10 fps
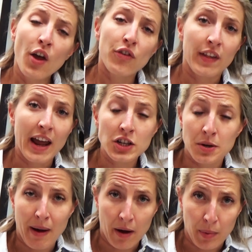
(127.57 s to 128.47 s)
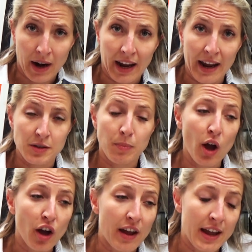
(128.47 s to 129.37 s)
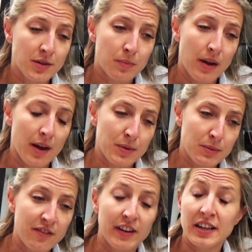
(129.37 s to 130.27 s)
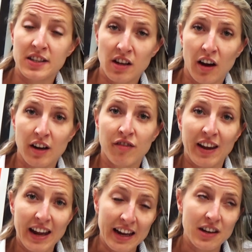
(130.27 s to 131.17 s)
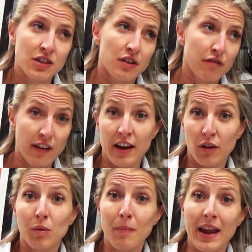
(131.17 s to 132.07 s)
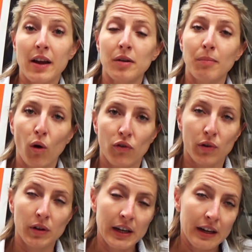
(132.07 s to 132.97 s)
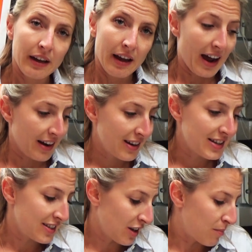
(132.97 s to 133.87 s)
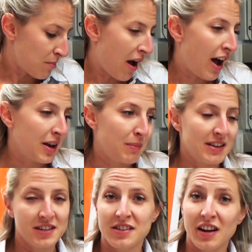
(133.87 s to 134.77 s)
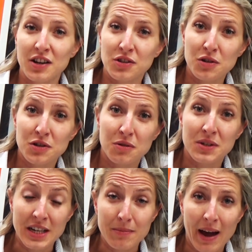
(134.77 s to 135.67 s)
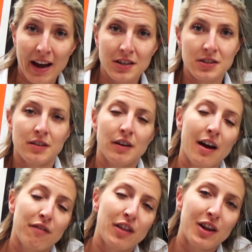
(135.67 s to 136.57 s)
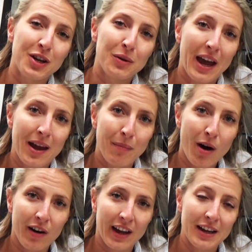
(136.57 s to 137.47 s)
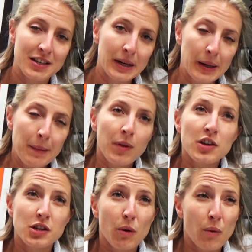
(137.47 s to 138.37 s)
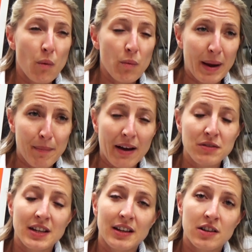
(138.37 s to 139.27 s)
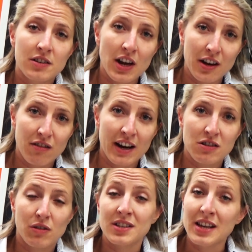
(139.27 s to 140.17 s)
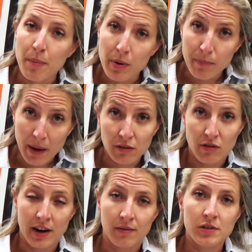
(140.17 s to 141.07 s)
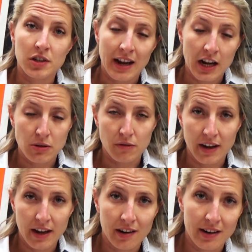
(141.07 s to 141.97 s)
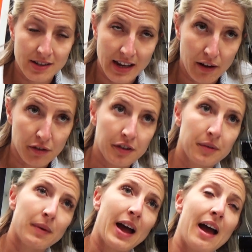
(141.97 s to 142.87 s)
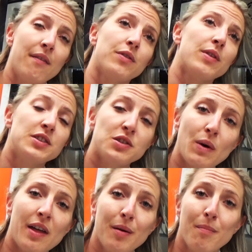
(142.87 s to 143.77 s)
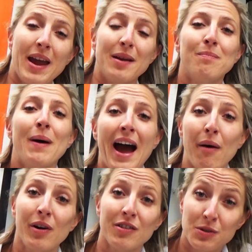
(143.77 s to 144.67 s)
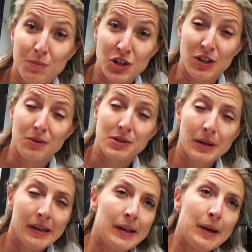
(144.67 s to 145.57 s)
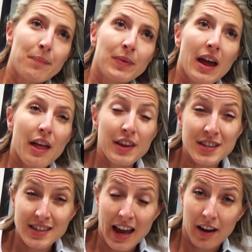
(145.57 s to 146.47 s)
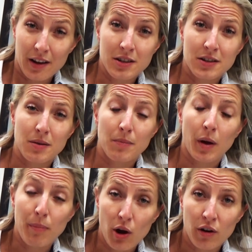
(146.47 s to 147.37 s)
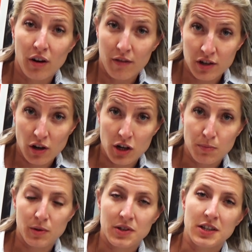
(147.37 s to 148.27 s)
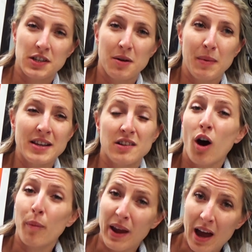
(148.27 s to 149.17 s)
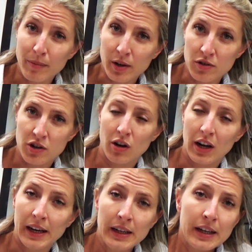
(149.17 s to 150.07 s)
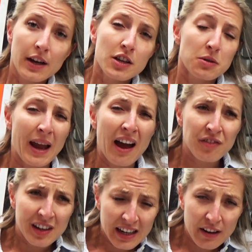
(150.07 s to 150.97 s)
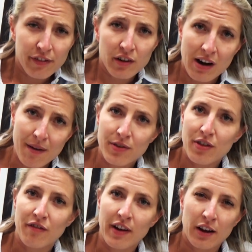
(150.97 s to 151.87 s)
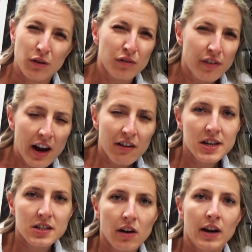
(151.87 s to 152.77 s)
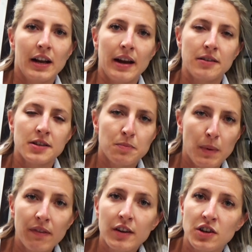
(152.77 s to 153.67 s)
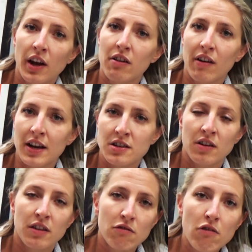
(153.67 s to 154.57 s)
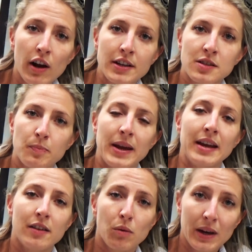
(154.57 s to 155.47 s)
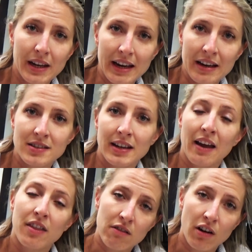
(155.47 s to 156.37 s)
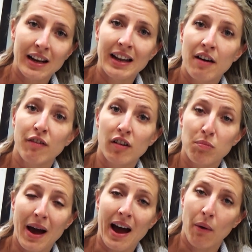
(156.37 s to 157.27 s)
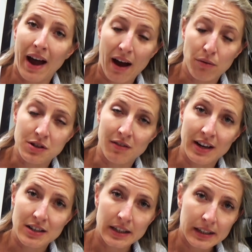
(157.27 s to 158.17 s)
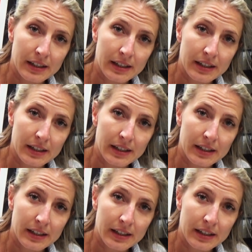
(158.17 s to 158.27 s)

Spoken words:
So the engine mount bracket is specifically designed for each vehicle make and model. And in this example behind me, this is an Isuzu D-Max for the UK market. So we're mounting the generator on a separate belt run to the actual vehicle itself, and this is where the main power is produced. The second component of the charge pod system is an RPM controller. So we have to lift the revs of the vehicle very slightly to spin the generator at the right speed that we need to get the right level of power out of it.